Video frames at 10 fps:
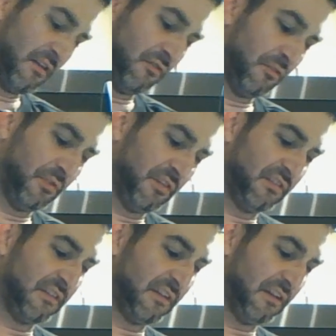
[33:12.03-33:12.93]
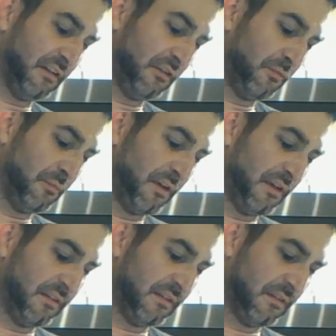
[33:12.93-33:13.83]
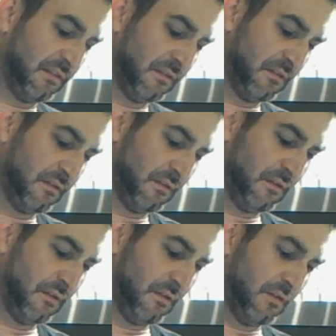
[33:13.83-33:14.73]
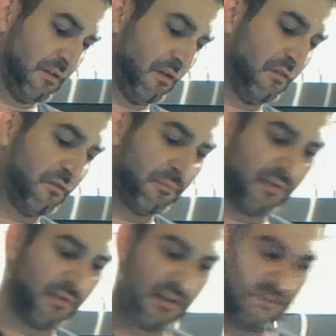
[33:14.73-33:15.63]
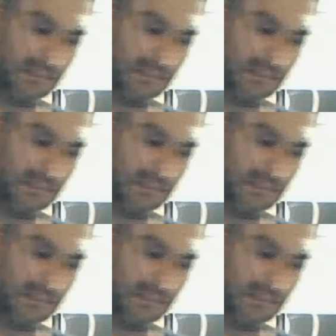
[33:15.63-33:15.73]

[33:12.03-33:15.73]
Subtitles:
we'll put just a little bit over, plus